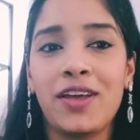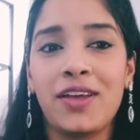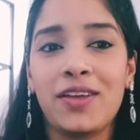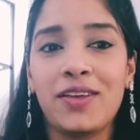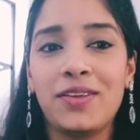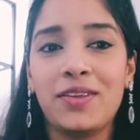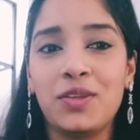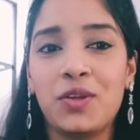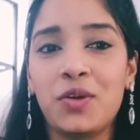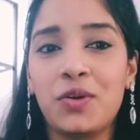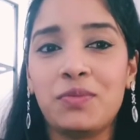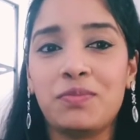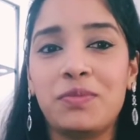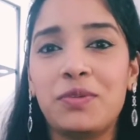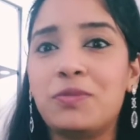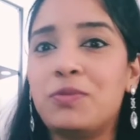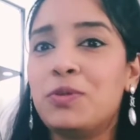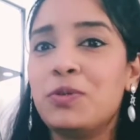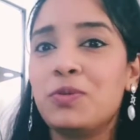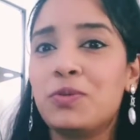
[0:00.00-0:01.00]

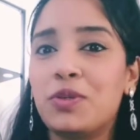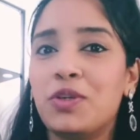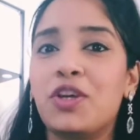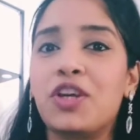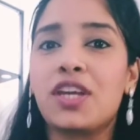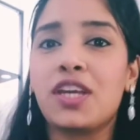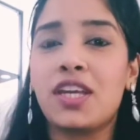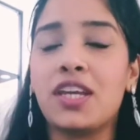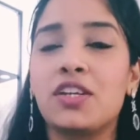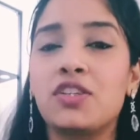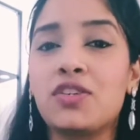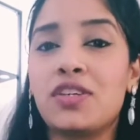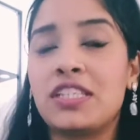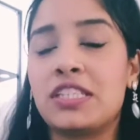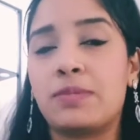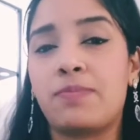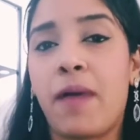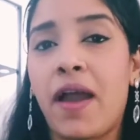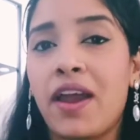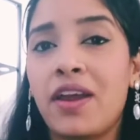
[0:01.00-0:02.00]
you're here to
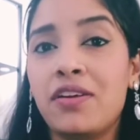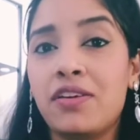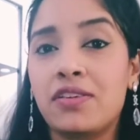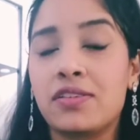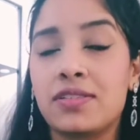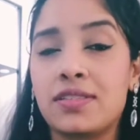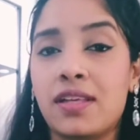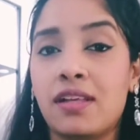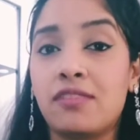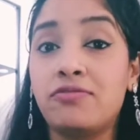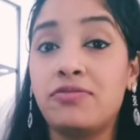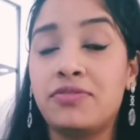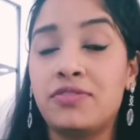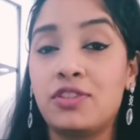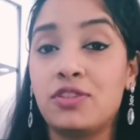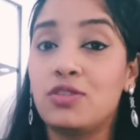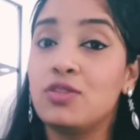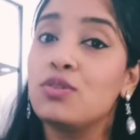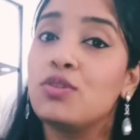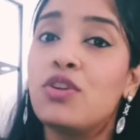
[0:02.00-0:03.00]
inspire yourself
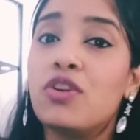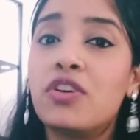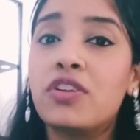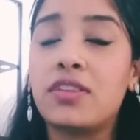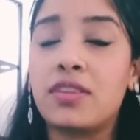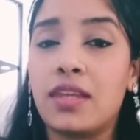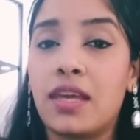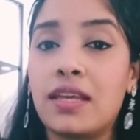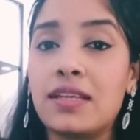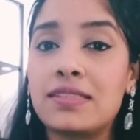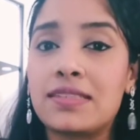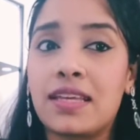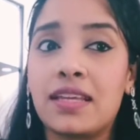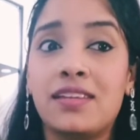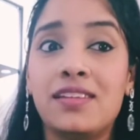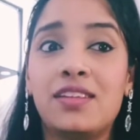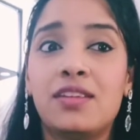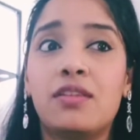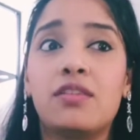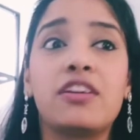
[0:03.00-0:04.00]
to do good things
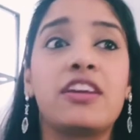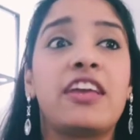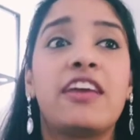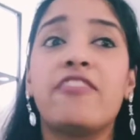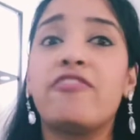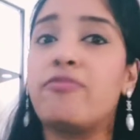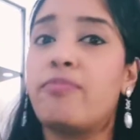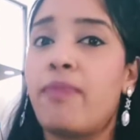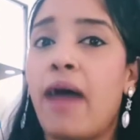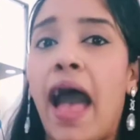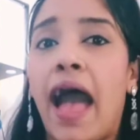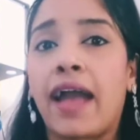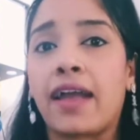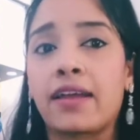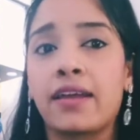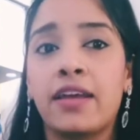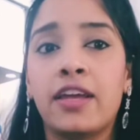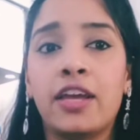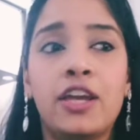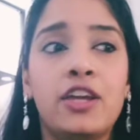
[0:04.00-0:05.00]
and, you know, give
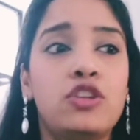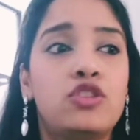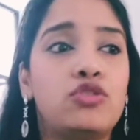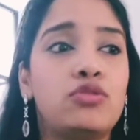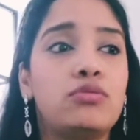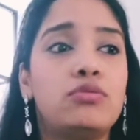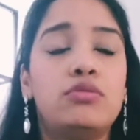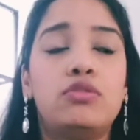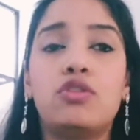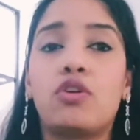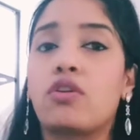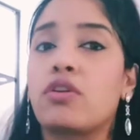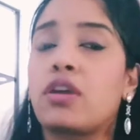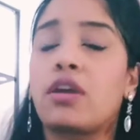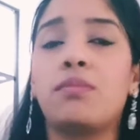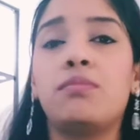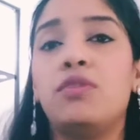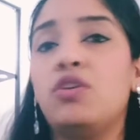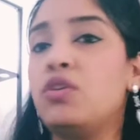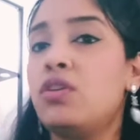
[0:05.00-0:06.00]
back to your
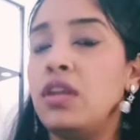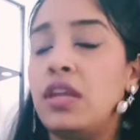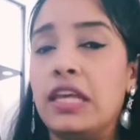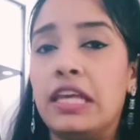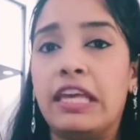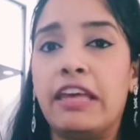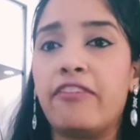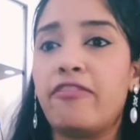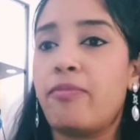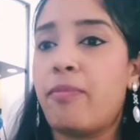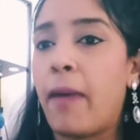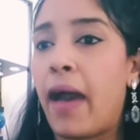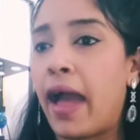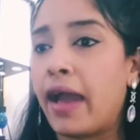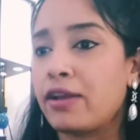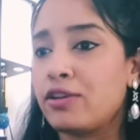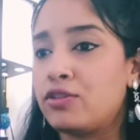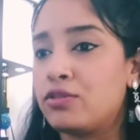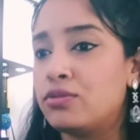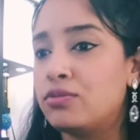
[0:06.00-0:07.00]
community, give
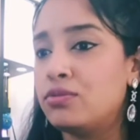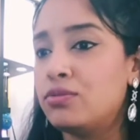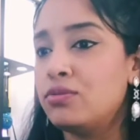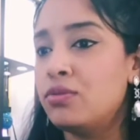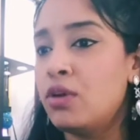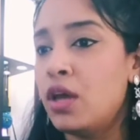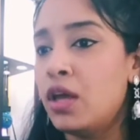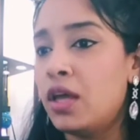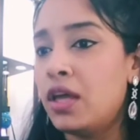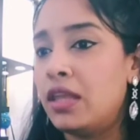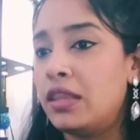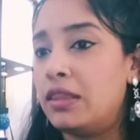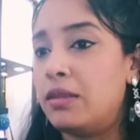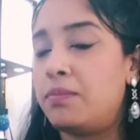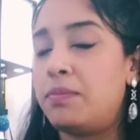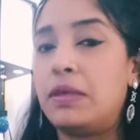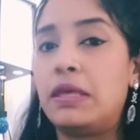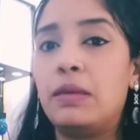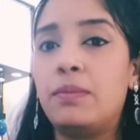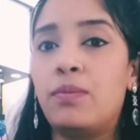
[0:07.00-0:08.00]
back to the
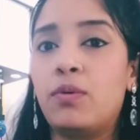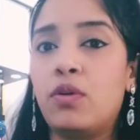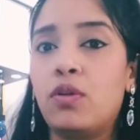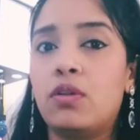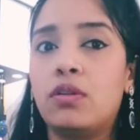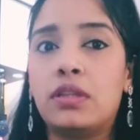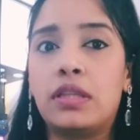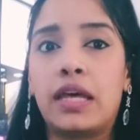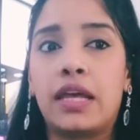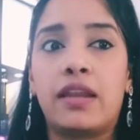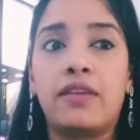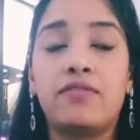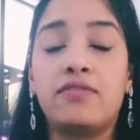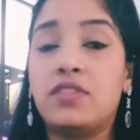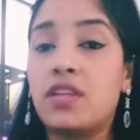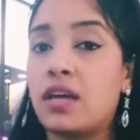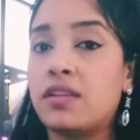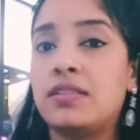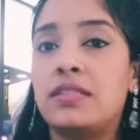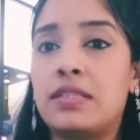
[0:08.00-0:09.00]
people that have
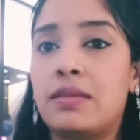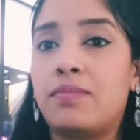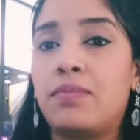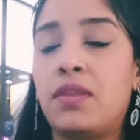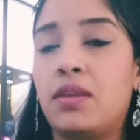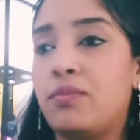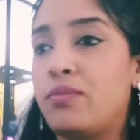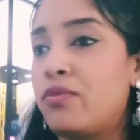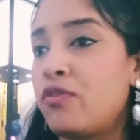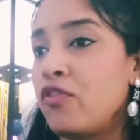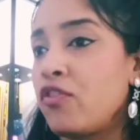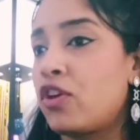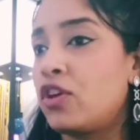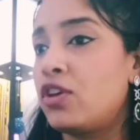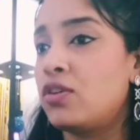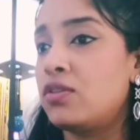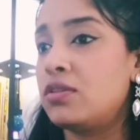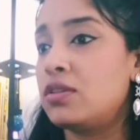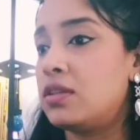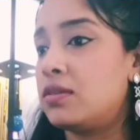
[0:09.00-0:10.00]
done something for
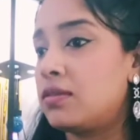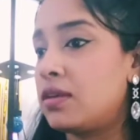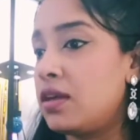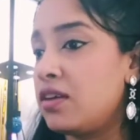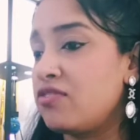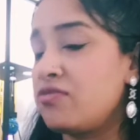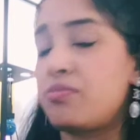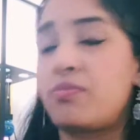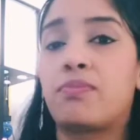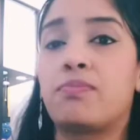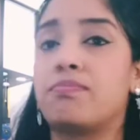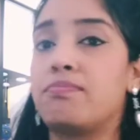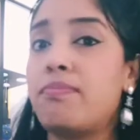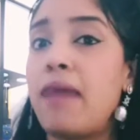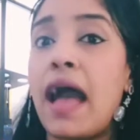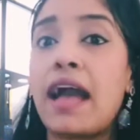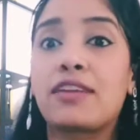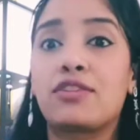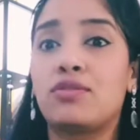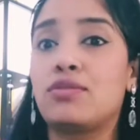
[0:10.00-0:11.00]
you, give
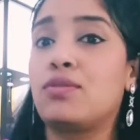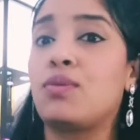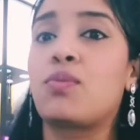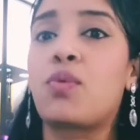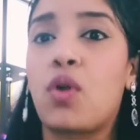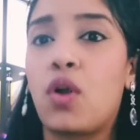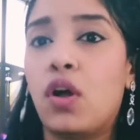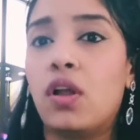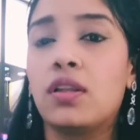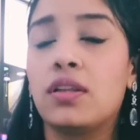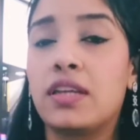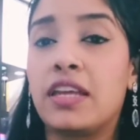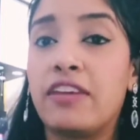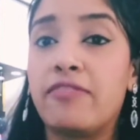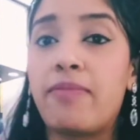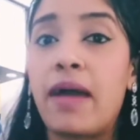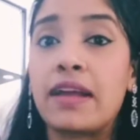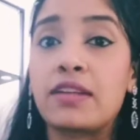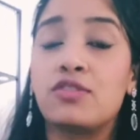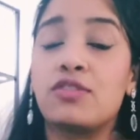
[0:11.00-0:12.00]
back to the world,
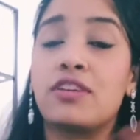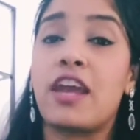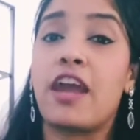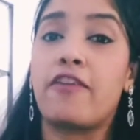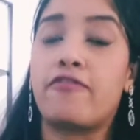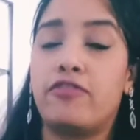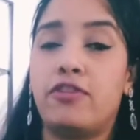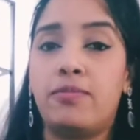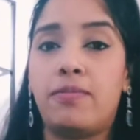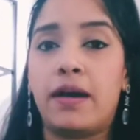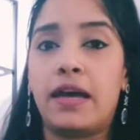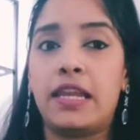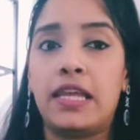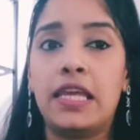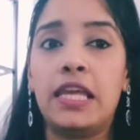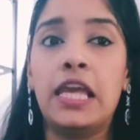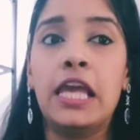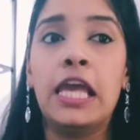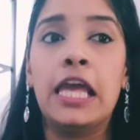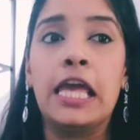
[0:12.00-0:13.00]
give back to
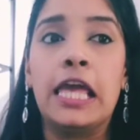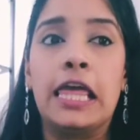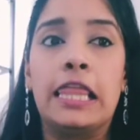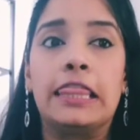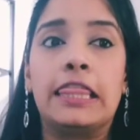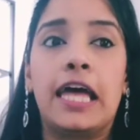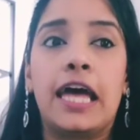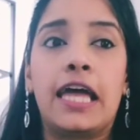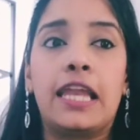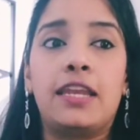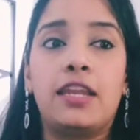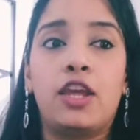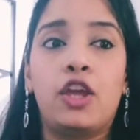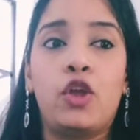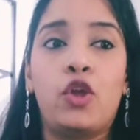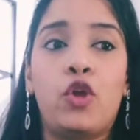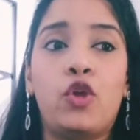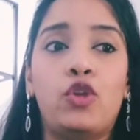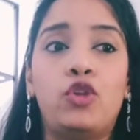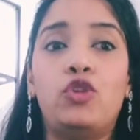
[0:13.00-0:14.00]
everybody that
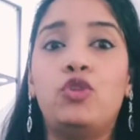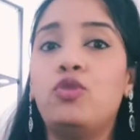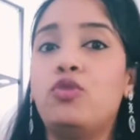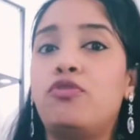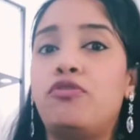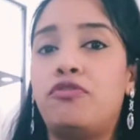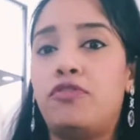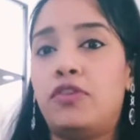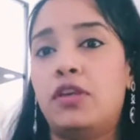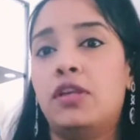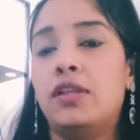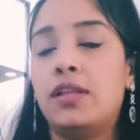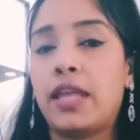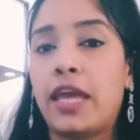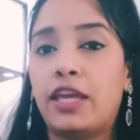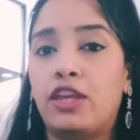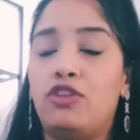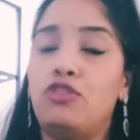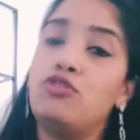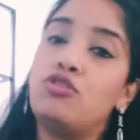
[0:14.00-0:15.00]
you feel
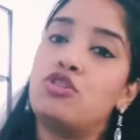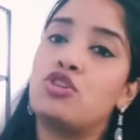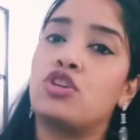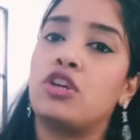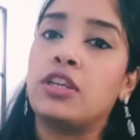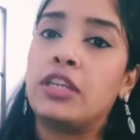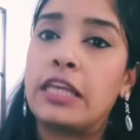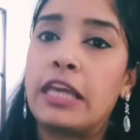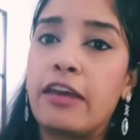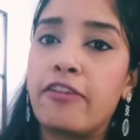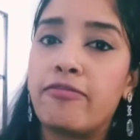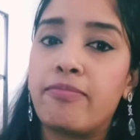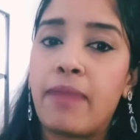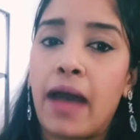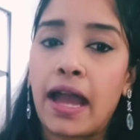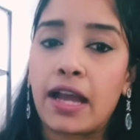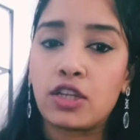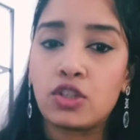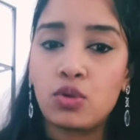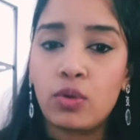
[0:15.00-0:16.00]
like you should give
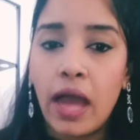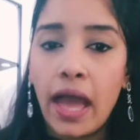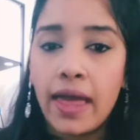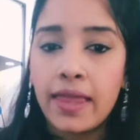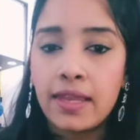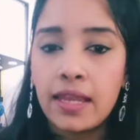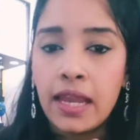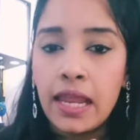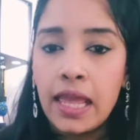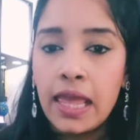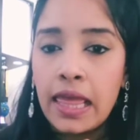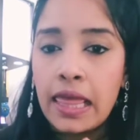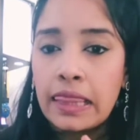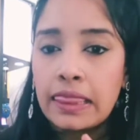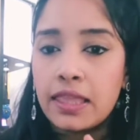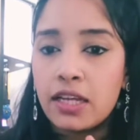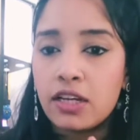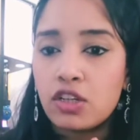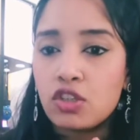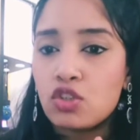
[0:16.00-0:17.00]
back to. And
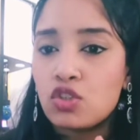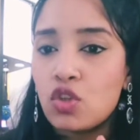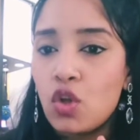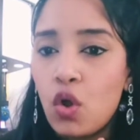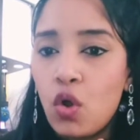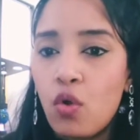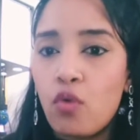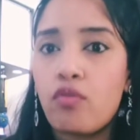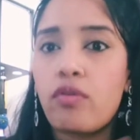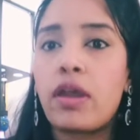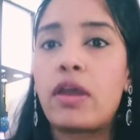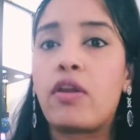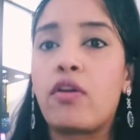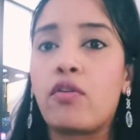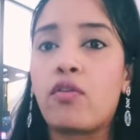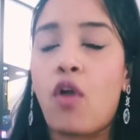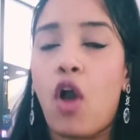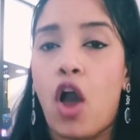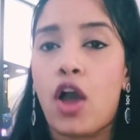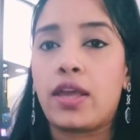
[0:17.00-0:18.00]
there's no right or
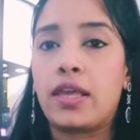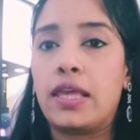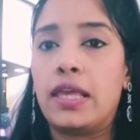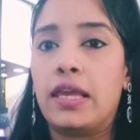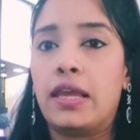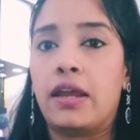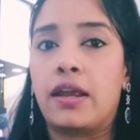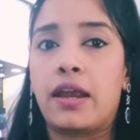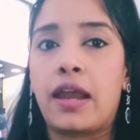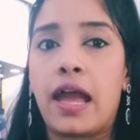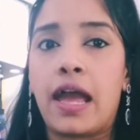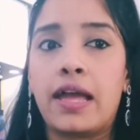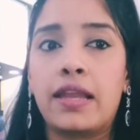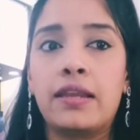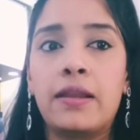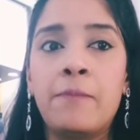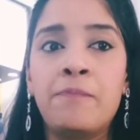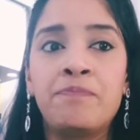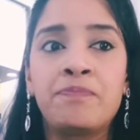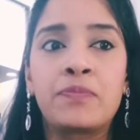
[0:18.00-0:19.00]
wrong here.
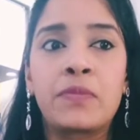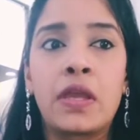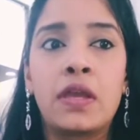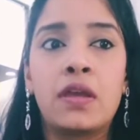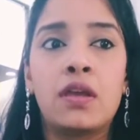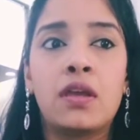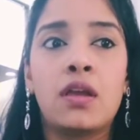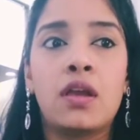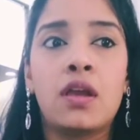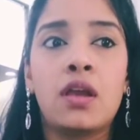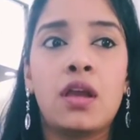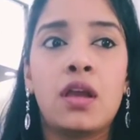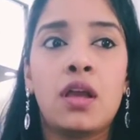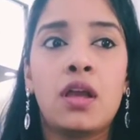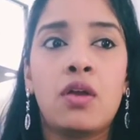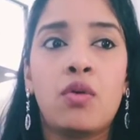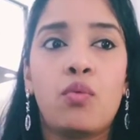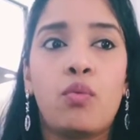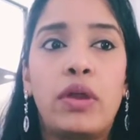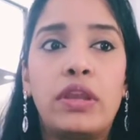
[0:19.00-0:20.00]
And
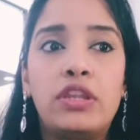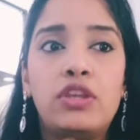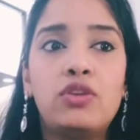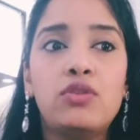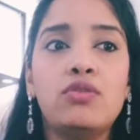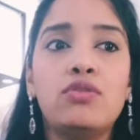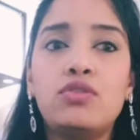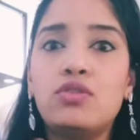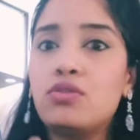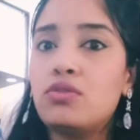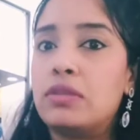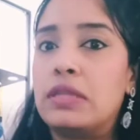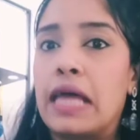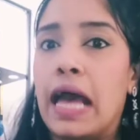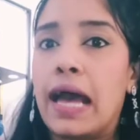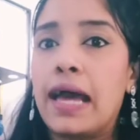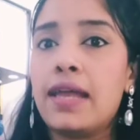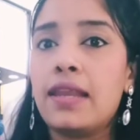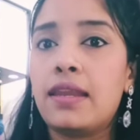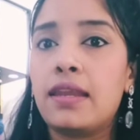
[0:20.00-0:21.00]
when you do
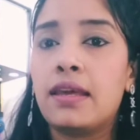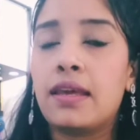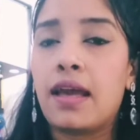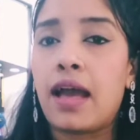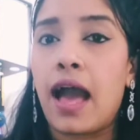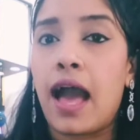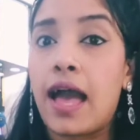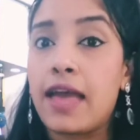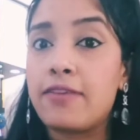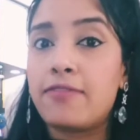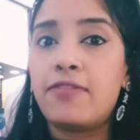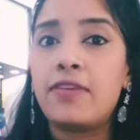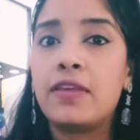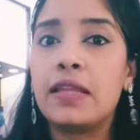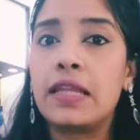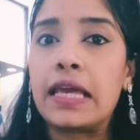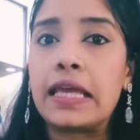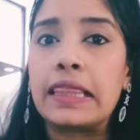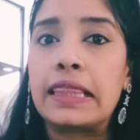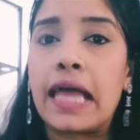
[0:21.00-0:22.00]
that, I feel
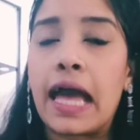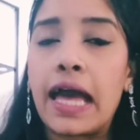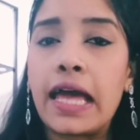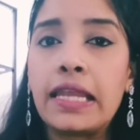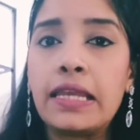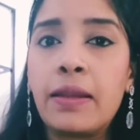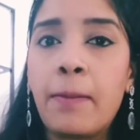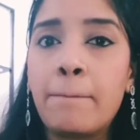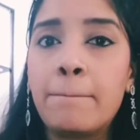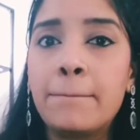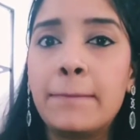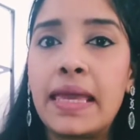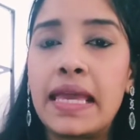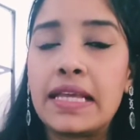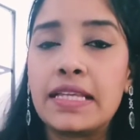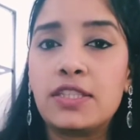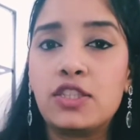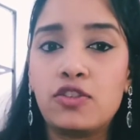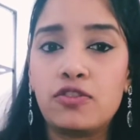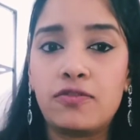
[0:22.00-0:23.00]
like that
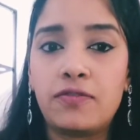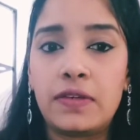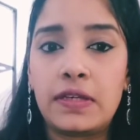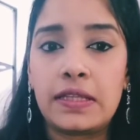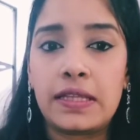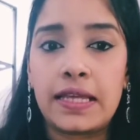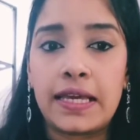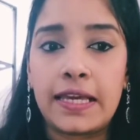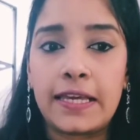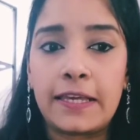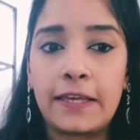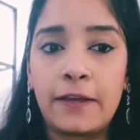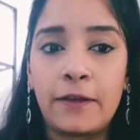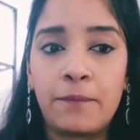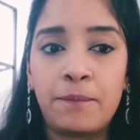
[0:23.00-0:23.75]
makes you feel like